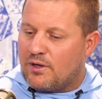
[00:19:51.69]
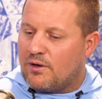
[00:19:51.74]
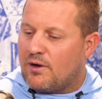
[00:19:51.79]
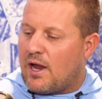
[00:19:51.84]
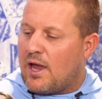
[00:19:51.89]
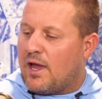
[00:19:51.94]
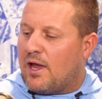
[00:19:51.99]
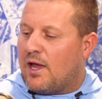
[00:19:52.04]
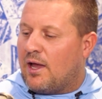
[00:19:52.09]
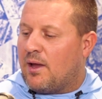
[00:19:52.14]

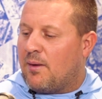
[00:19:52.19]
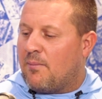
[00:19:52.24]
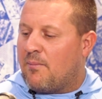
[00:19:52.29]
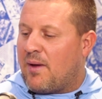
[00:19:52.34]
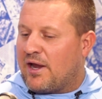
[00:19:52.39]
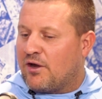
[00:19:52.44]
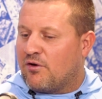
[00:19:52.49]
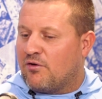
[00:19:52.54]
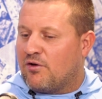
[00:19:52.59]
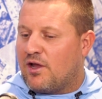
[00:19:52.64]

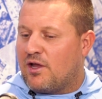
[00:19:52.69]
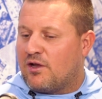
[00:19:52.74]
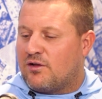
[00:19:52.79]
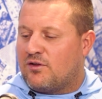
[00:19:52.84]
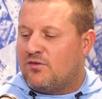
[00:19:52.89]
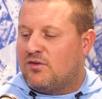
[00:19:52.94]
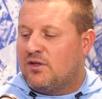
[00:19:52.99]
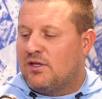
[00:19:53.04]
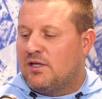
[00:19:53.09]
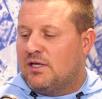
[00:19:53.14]

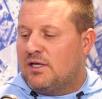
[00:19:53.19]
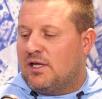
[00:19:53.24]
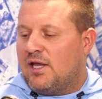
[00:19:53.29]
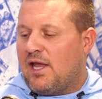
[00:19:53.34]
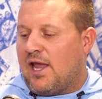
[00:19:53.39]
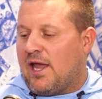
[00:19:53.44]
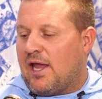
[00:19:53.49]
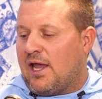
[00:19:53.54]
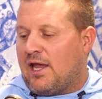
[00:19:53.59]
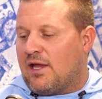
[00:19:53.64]
MicroDuct.
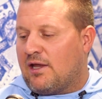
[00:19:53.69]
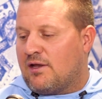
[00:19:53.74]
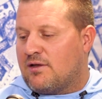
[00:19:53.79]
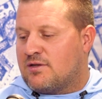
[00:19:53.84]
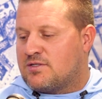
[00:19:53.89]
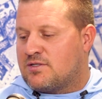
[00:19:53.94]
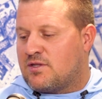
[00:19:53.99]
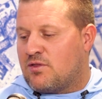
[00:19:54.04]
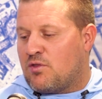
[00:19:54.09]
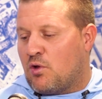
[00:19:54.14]

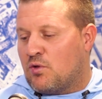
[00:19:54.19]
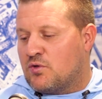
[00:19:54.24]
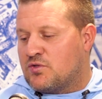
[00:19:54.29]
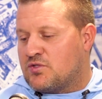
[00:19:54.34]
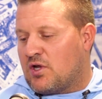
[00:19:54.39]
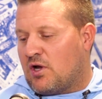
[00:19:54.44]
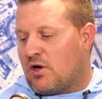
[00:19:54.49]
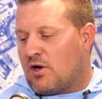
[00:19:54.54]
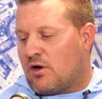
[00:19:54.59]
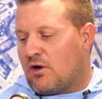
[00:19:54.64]
And
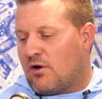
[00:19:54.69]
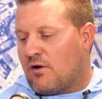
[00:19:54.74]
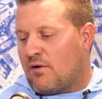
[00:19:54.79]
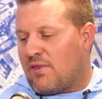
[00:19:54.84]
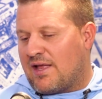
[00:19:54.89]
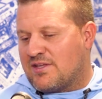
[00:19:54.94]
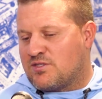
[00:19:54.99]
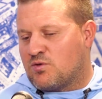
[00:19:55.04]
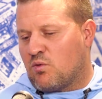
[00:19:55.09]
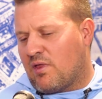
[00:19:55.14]

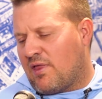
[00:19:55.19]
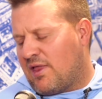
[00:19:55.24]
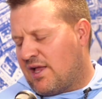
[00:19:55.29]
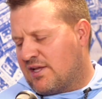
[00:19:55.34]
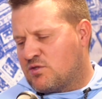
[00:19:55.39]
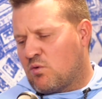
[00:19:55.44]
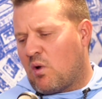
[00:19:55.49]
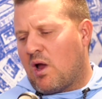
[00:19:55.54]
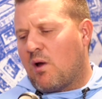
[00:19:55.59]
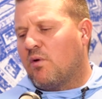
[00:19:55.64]
that's
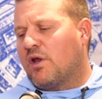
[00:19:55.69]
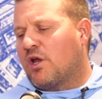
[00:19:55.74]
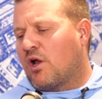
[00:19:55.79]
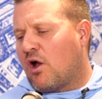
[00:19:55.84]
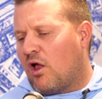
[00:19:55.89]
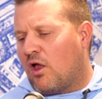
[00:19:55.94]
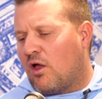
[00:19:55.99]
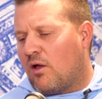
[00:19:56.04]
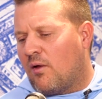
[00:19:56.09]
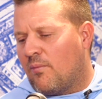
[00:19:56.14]
why we
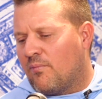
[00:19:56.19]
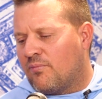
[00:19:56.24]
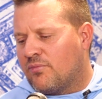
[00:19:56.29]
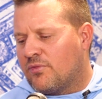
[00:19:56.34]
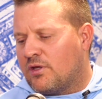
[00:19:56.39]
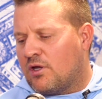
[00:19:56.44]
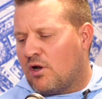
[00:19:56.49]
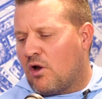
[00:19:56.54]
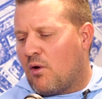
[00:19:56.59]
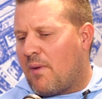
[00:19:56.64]
call them,
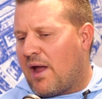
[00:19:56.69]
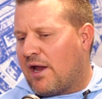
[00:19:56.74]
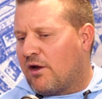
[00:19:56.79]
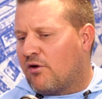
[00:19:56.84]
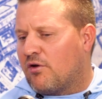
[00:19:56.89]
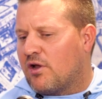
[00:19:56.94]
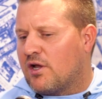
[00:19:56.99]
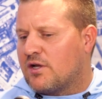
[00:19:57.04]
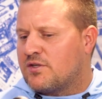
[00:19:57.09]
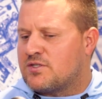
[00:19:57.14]

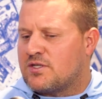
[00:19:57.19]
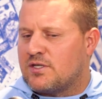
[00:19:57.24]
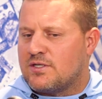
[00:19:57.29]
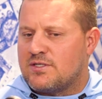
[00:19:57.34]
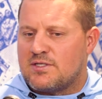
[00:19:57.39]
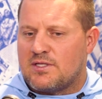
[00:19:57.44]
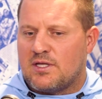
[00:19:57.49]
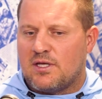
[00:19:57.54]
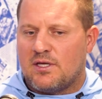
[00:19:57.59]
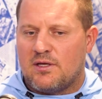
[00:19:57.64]
MicroDucts,
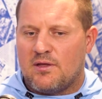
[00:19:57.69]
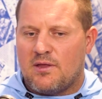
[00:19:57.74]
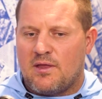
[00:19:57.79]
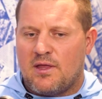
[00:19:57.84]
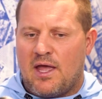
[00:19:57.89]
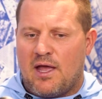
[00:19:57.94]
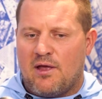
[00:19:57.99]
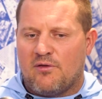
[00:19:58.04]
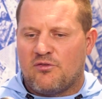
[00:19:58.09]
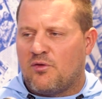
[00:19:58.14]
because
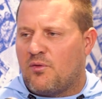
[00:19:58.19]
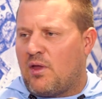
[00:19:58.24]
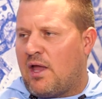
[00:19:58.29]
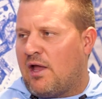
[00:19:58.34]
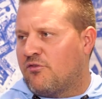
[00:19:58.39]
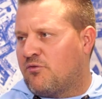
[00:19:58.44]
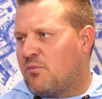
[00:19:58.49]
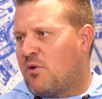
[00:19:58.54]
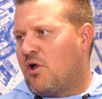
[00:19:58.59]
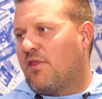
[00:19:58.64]
how
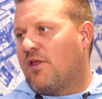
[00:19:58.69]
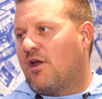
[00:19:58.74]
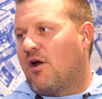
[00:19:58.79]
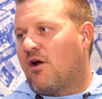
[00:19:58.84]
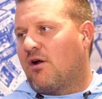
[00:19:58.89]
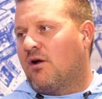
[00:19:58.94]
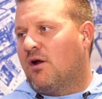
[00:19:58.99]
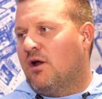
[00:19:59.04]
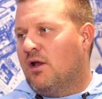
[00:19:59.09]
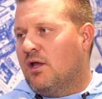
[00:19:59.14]
small they are,